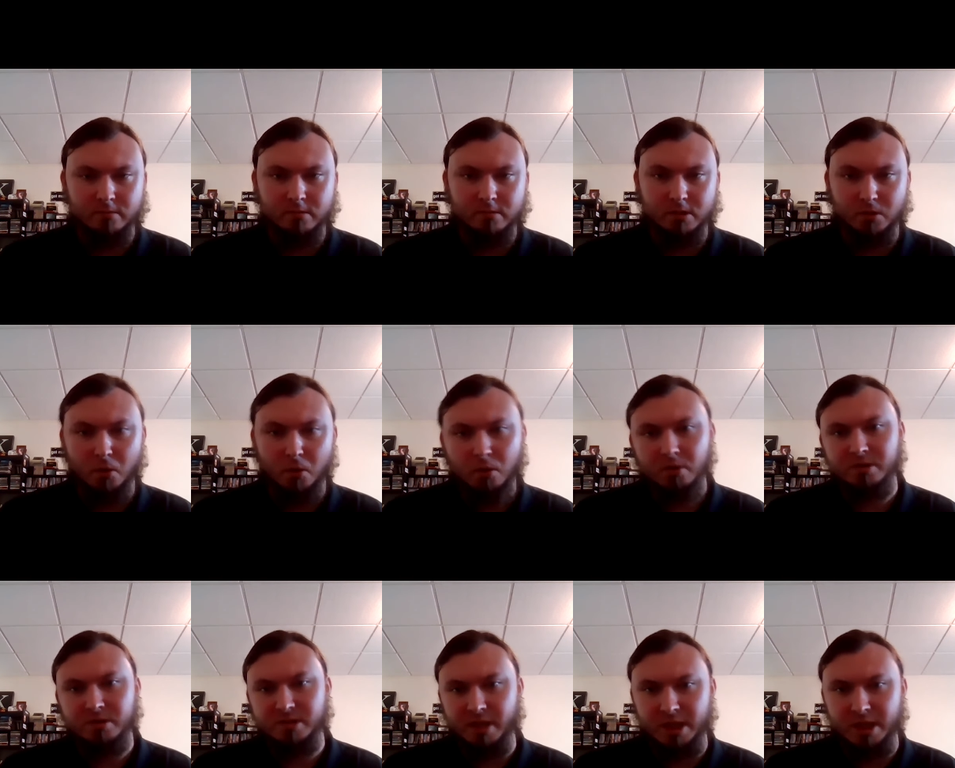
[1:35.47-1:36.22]
the goal
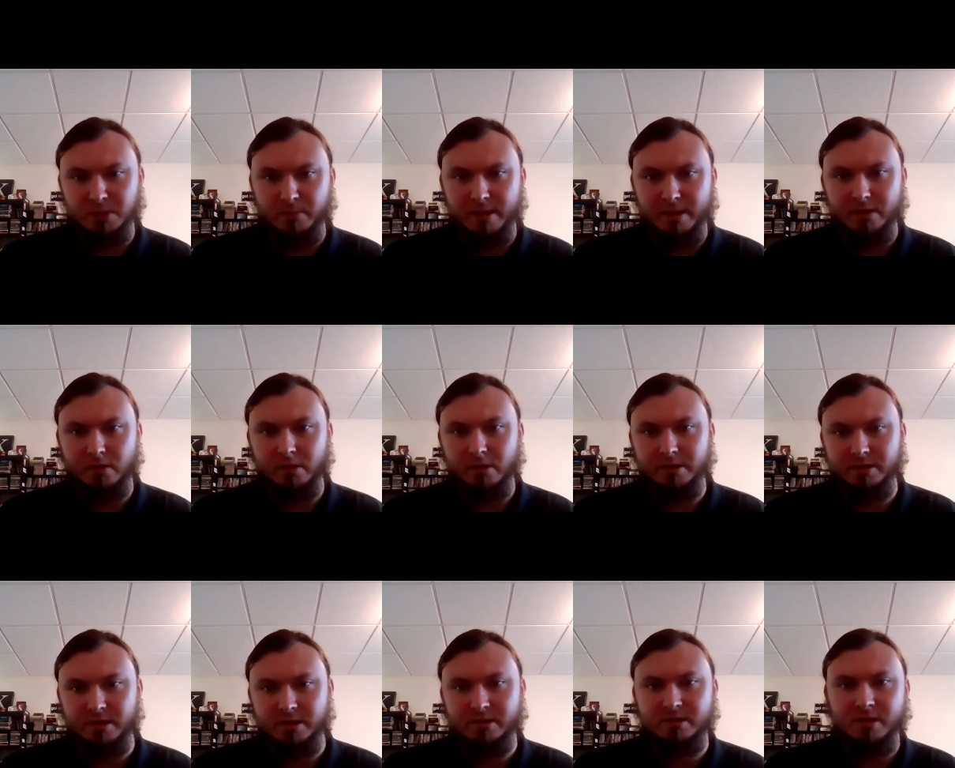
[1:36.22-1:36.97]
of SageMaker
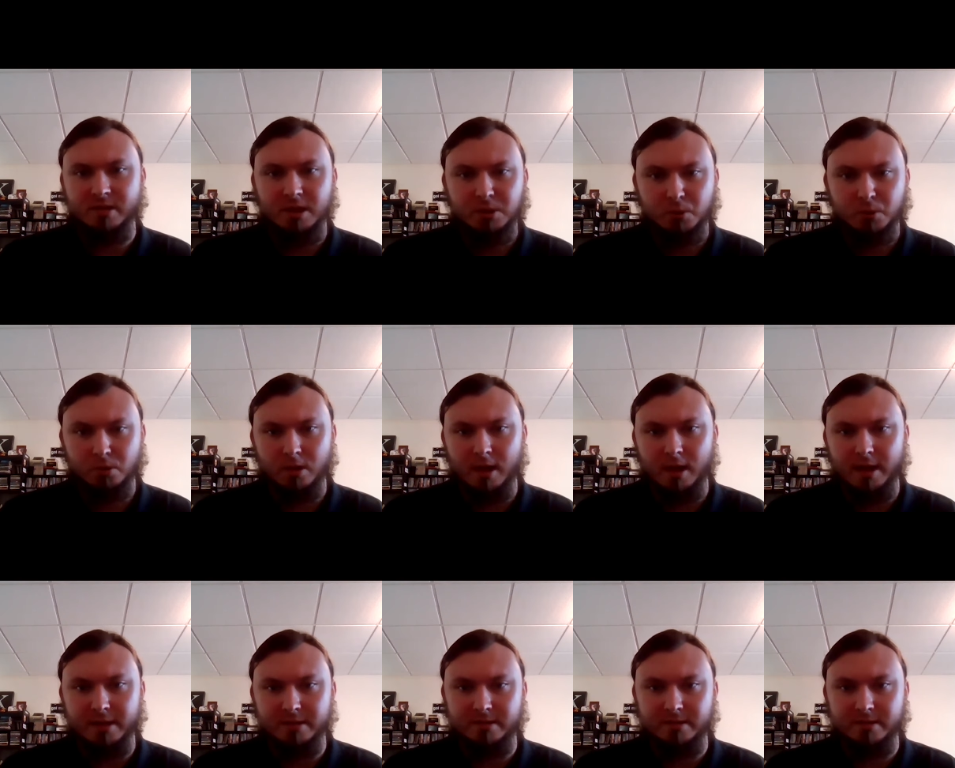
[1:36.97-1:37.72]
is to
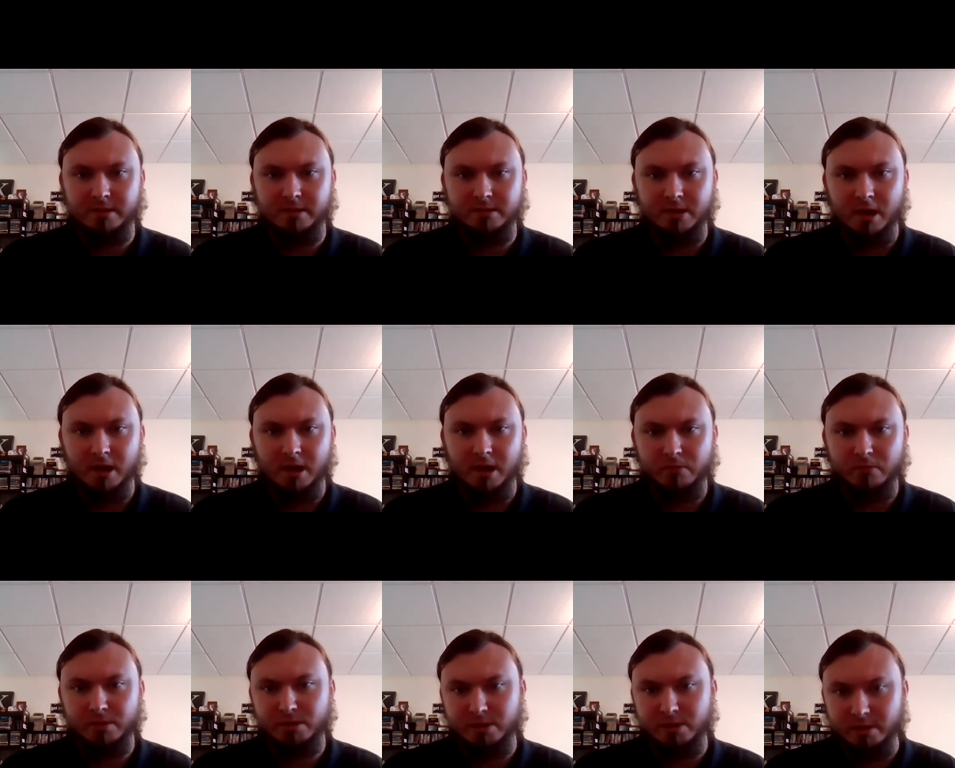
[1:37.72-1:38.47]
centralize the entire
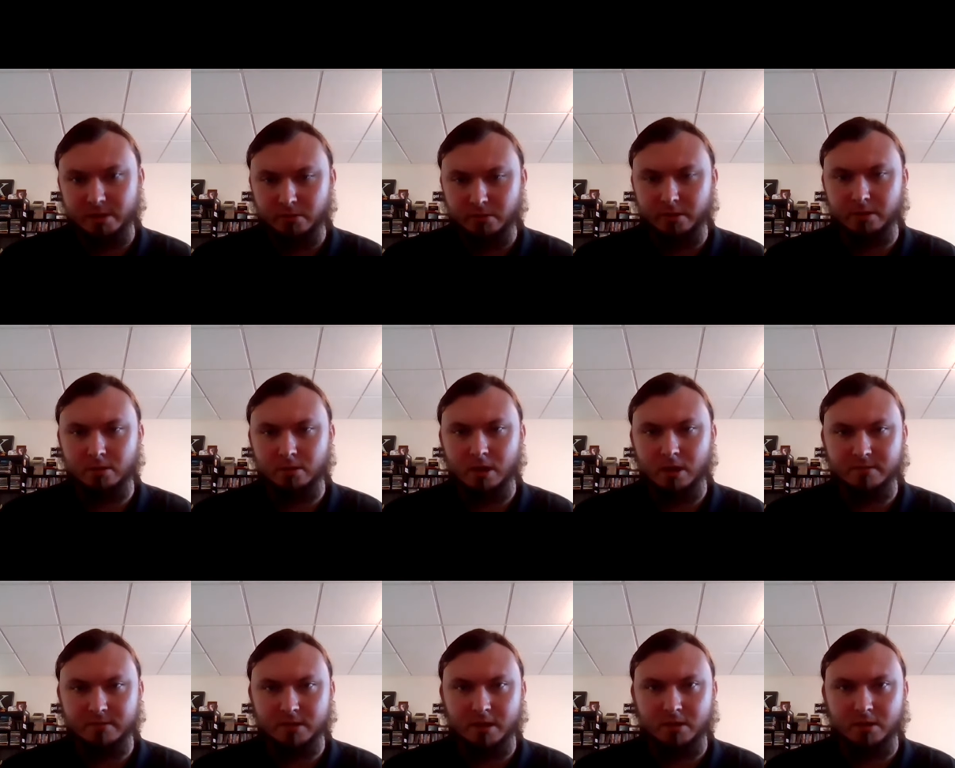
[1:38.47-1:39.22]
machine learning
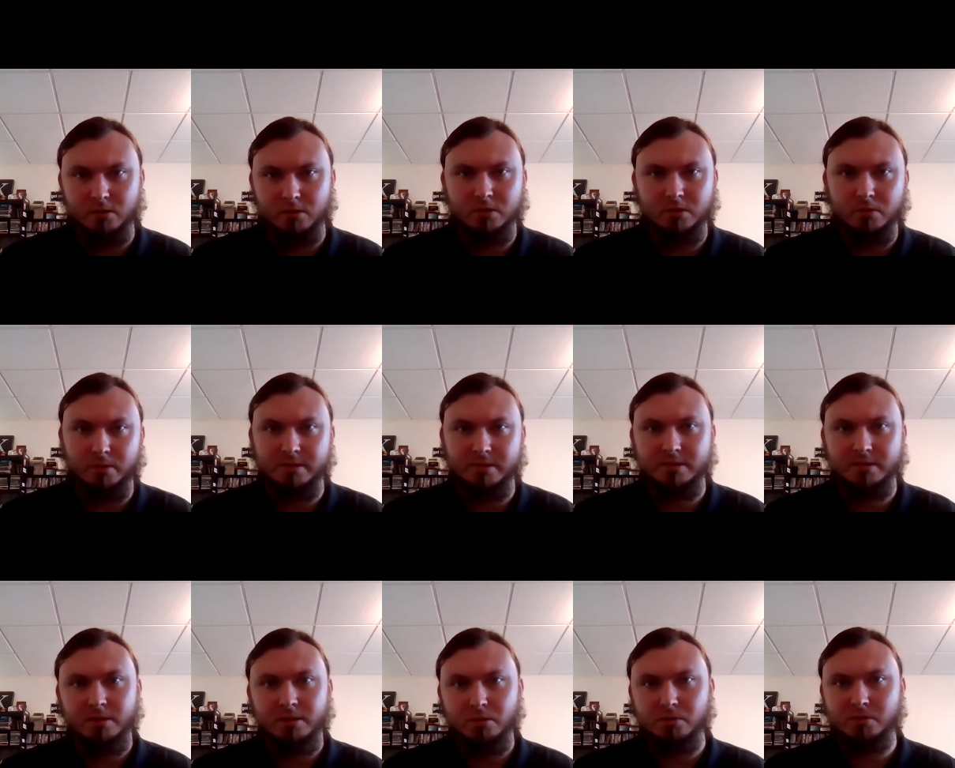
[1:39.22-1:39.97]
lifecycle into a
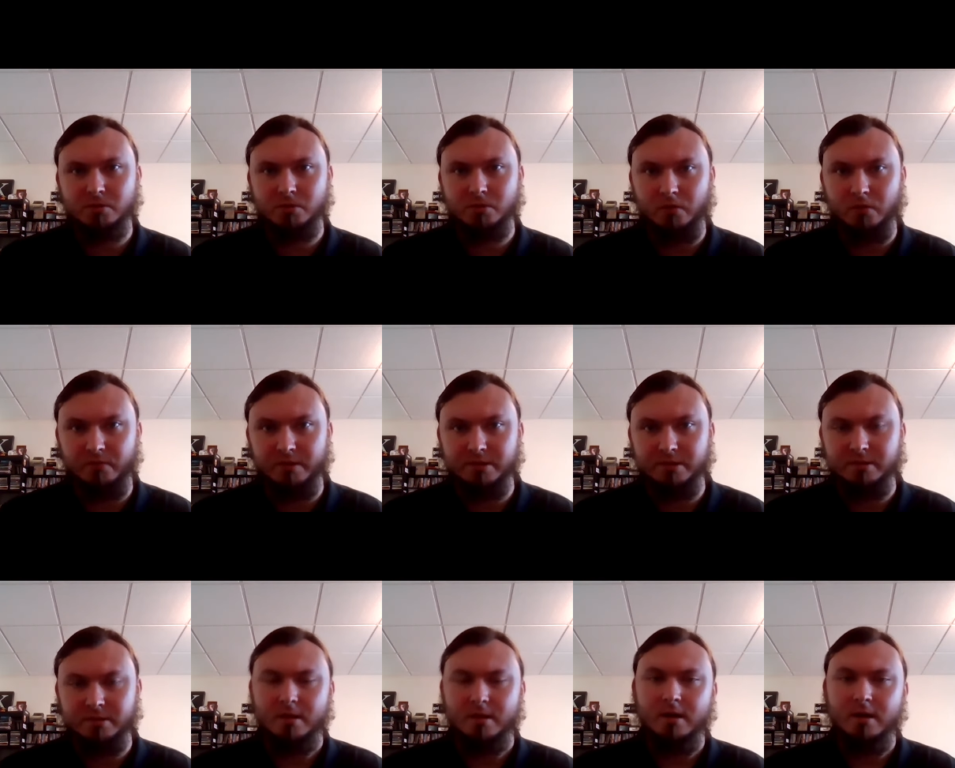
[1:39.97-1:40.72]
single
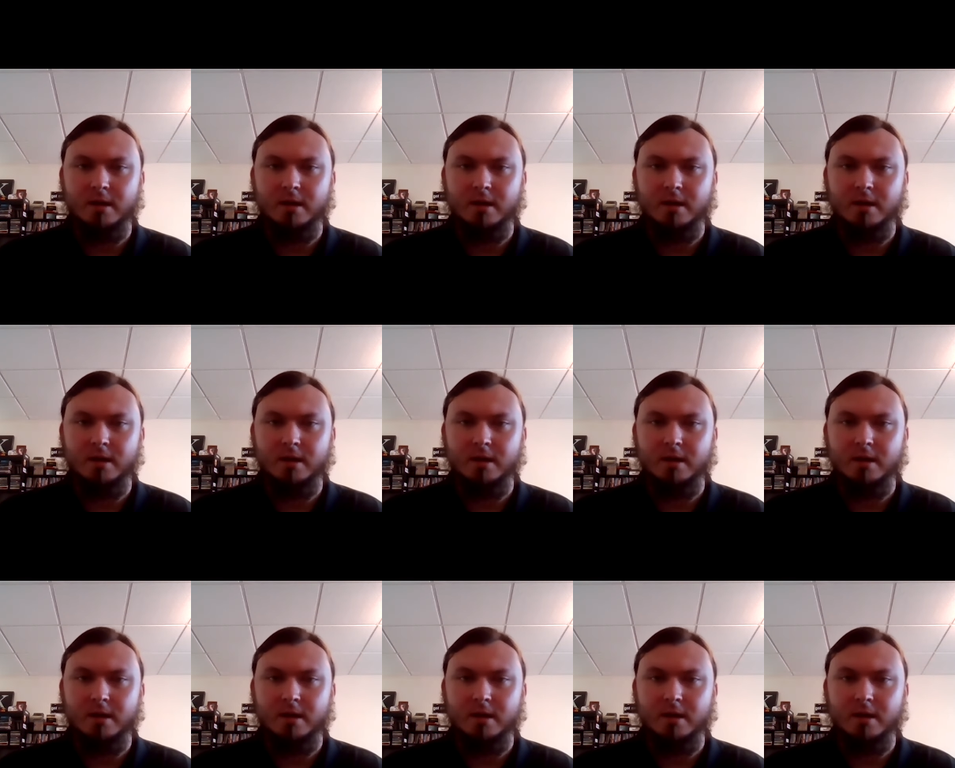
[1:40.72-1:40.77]
service,